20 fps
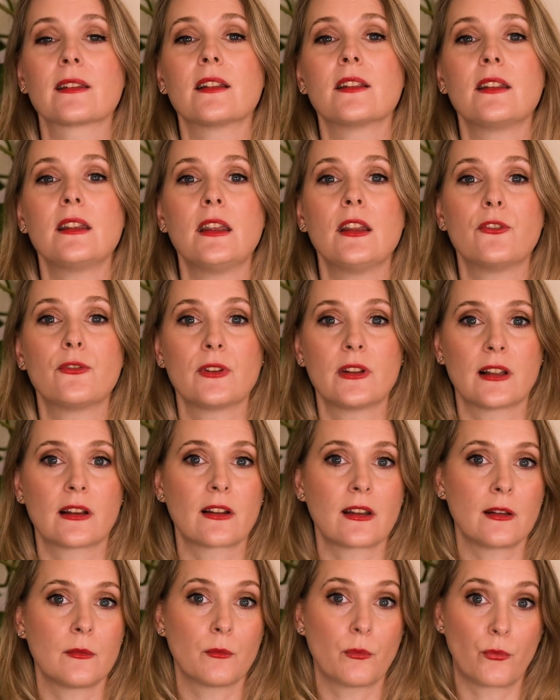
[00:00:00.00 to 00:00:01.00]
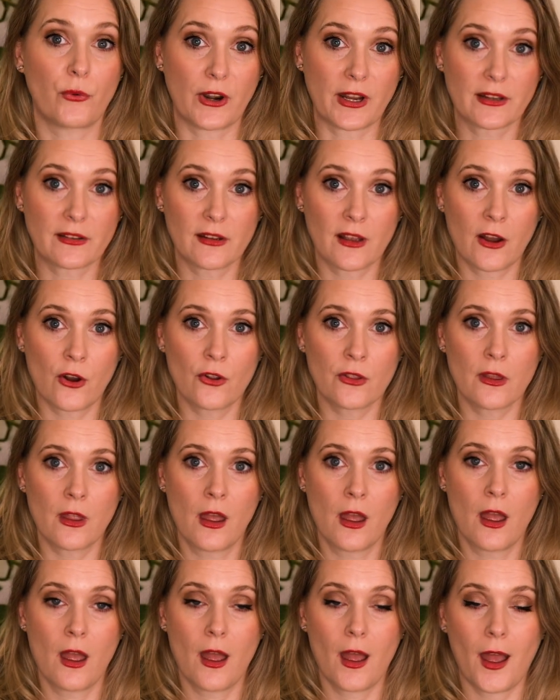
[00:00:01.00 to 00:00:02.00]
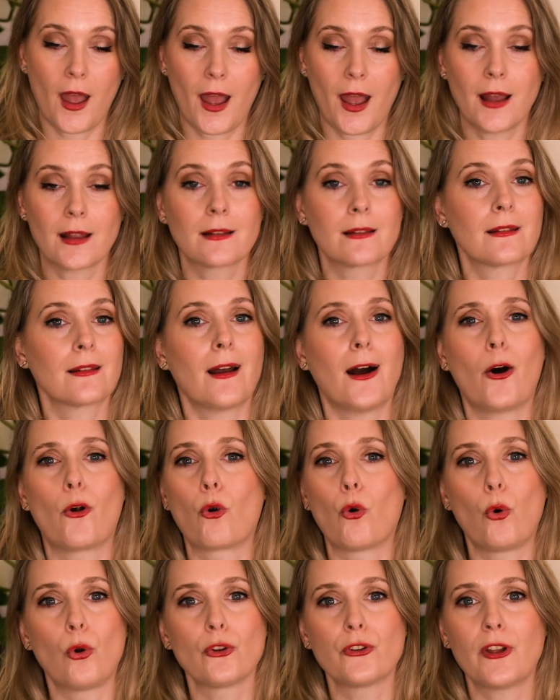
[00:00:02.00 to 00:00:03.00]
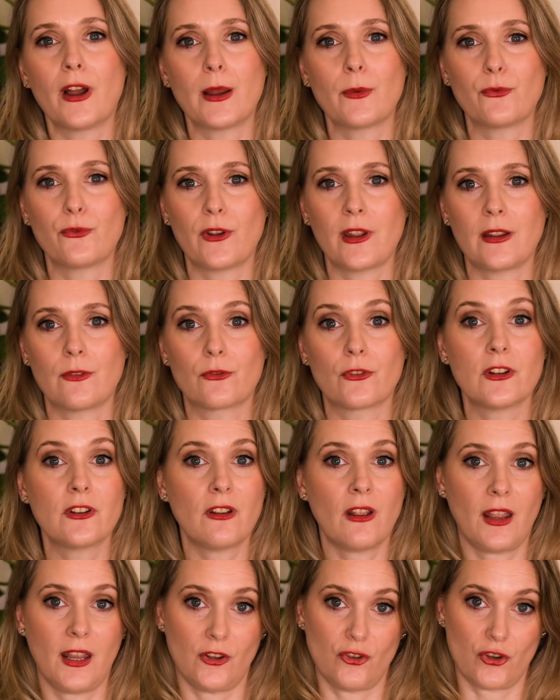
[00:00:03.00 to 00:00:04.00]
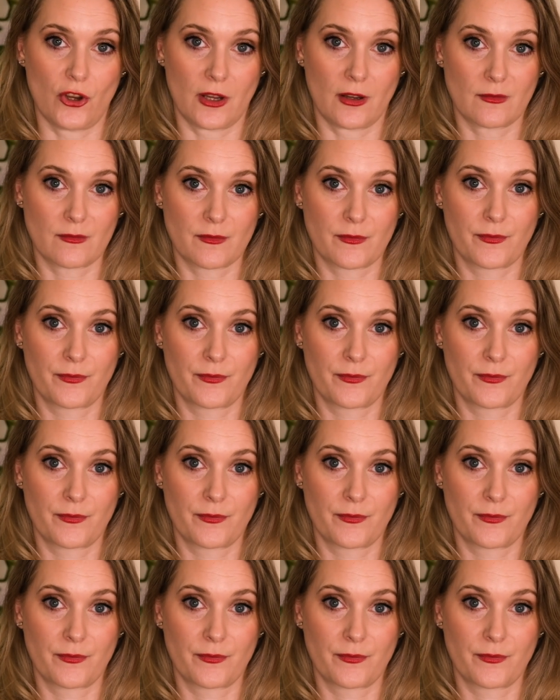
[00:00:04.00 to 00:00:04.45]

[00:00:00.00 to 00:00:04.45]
the filaggrin breakdown, and our all-time favorite, aging.